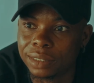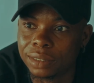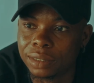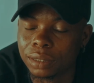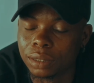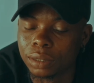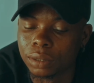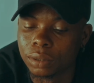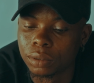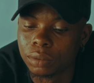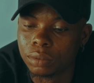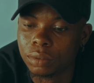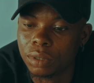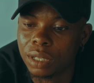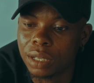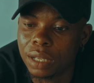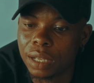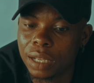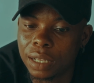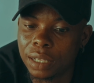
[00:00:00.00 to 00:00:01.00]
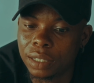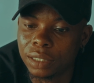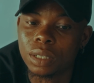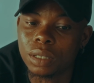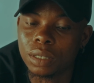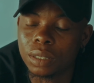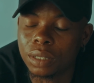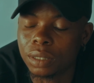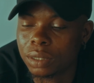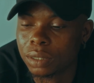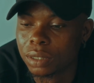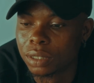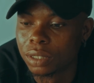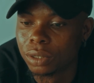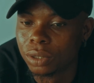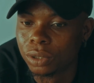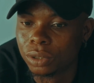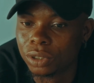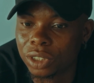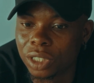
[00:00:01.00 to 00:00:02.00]
So
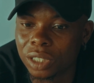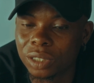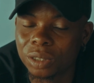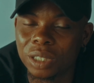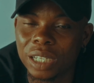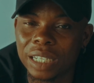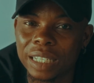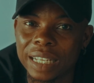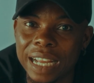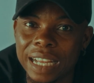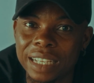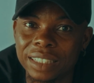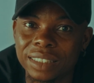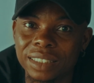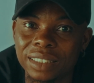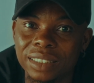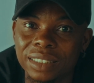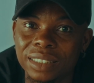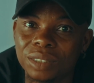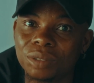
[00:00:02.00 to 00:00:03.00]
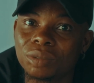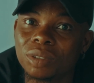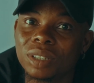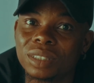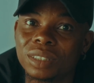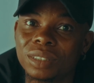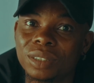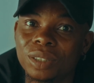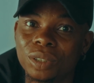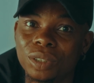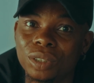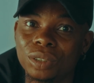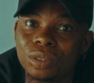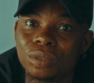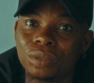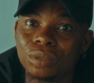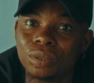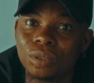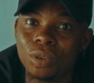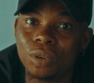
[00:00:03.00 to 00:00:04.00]
just realizing it wasn't going
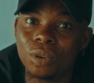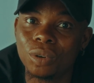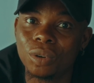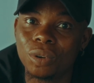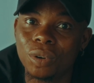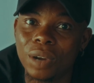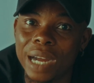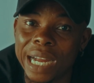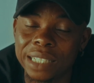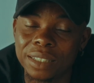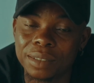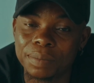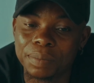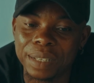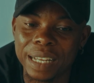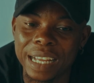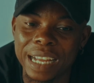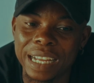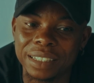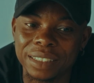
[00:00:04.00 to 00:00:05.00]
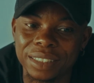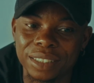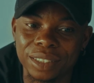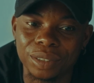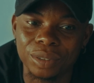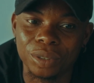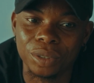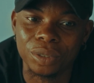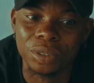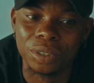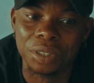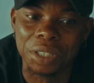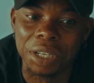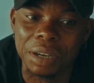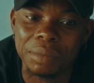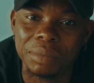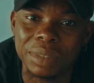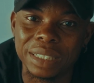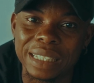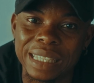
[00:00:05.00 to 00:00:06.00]
to go as planned,
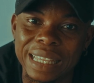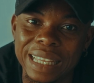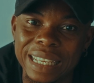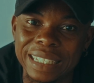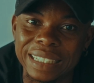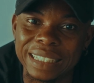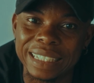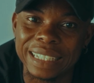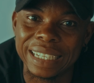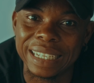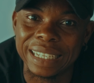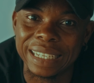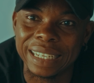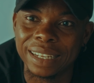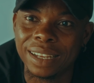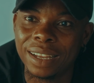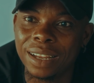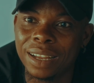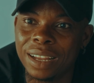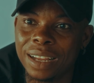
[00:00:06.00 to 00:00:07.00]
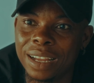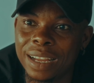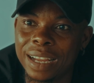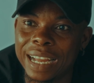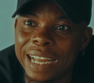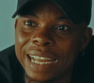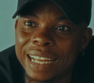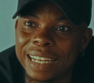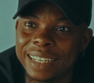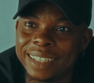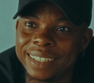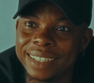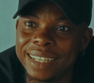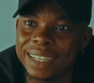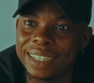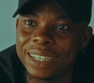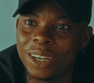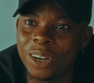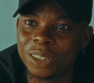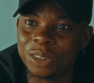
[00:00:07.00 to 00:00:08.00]
got me thinking. And
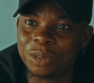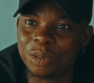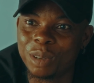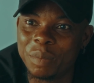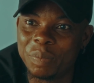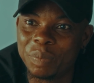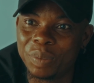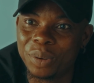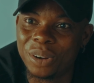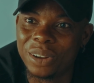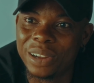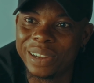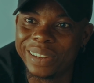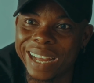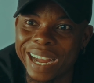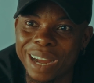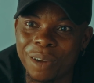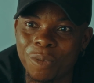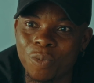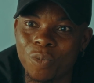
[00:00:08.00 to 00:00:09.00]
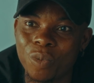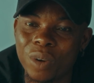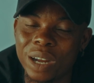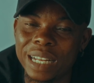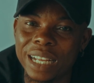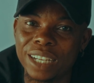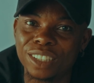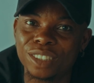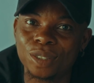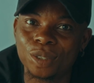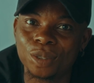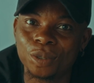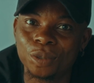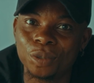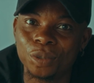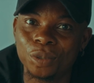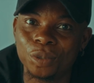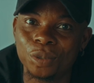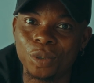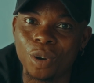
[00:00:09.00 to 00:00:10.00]
it got to a point I wanted
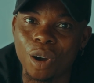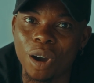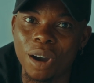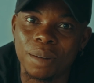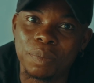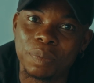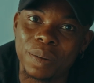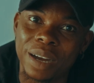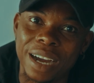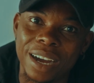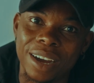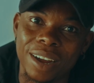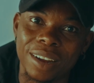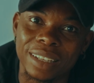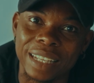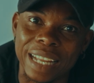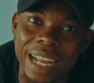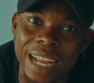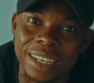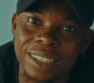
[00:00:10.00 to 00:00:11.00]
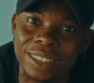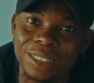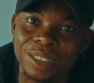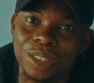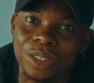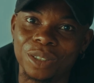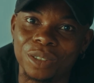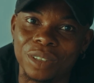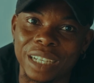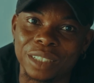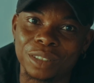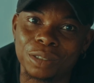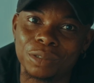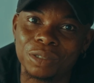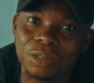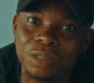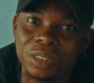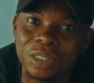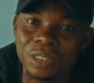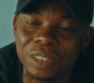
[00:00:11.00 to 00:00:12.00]
to up out, like, no, I
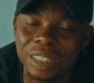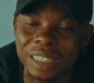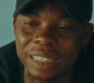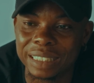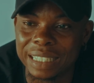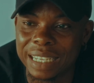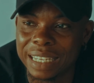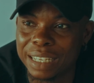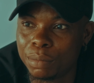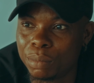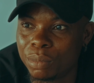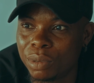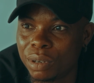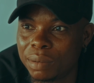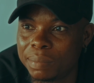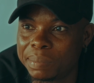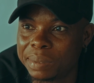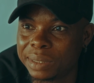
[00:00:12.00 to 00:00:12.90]
shouldn't do this anymore.